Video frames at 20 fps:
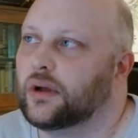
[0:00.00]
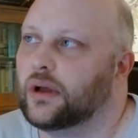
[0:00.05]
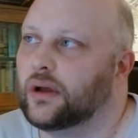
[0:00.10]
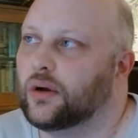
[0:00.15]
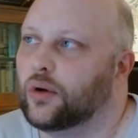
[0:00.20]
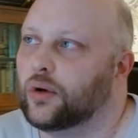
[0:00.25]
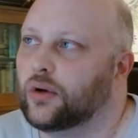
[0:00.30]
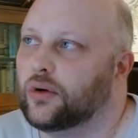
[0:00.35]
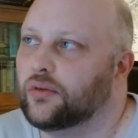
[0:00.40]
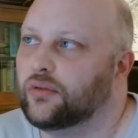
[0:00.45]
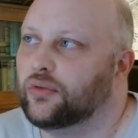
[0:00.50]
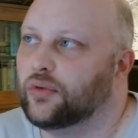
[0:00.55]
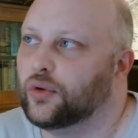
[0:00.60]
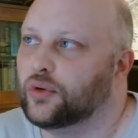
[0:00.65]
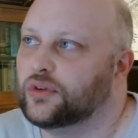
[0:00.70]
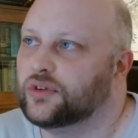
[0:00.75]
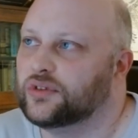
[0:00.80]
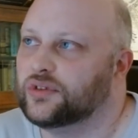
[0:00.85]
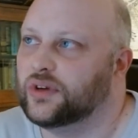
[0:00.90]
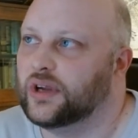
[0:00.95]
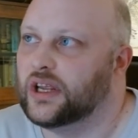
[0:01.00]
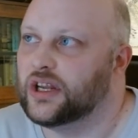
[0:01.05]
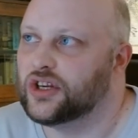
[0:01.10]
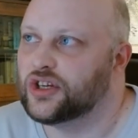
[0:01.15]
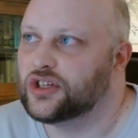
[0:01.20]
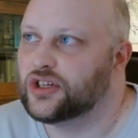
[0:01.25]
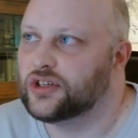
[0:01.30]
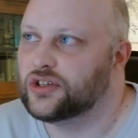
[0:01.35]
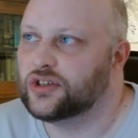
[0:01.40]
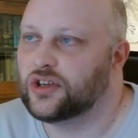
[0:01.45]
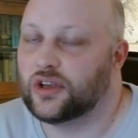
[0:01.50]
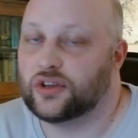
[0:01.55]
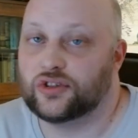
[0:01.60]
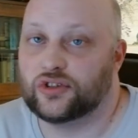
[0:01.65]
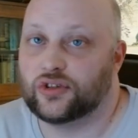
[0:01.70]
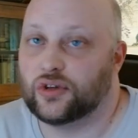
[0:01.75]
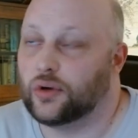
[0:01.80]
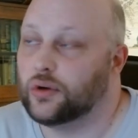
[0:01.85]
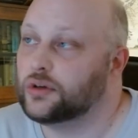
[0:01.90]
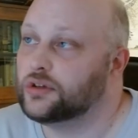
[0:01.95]
or 42 inches
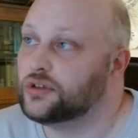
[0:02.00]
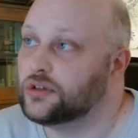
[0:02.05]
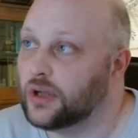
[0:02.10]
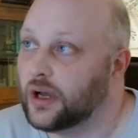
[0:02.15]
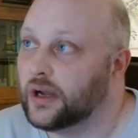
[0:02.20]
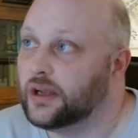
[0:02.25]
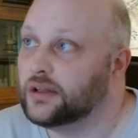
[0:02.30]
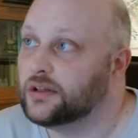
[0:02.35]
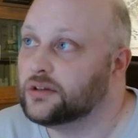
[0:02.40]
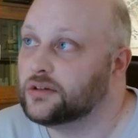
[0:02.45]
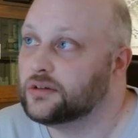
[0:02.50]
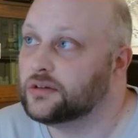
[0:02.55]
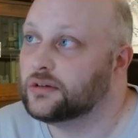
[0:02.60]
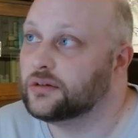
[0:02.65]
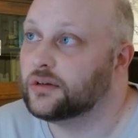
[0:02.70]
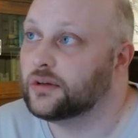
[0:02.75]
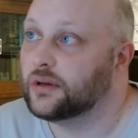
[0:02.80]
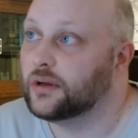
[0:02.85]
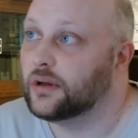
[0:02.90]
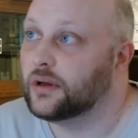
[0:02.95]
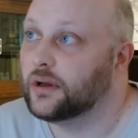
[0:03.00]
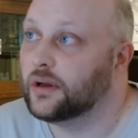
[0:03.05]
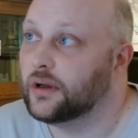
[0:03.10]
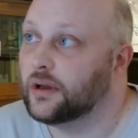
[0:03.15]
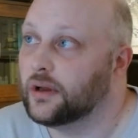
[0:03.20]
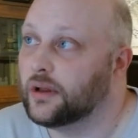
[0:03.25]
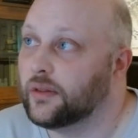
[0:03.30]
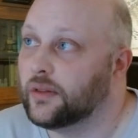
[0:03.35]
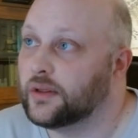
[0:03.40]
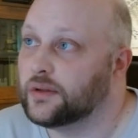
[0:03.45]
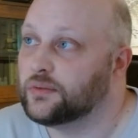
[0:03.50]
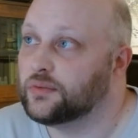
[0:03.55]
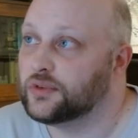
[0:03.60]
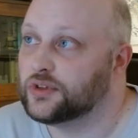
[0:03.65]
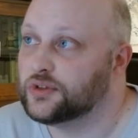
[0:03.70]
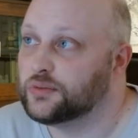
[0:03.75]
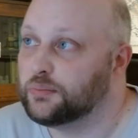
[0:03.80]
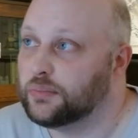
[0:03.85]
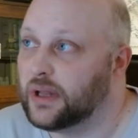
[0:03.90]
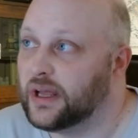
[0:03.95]
searchlight that
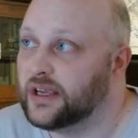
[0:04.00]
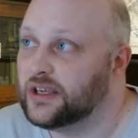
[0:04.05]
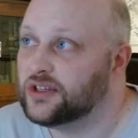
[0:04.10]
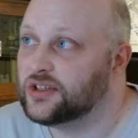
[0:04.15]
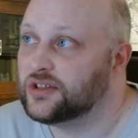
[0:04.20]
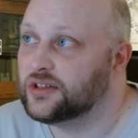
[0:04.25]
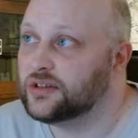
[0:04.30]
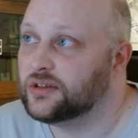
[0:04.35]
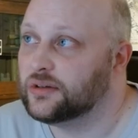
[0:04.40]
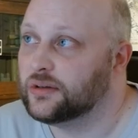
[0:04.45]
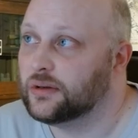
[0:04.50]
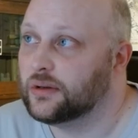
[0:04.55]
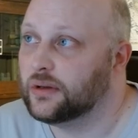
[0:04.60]
was placed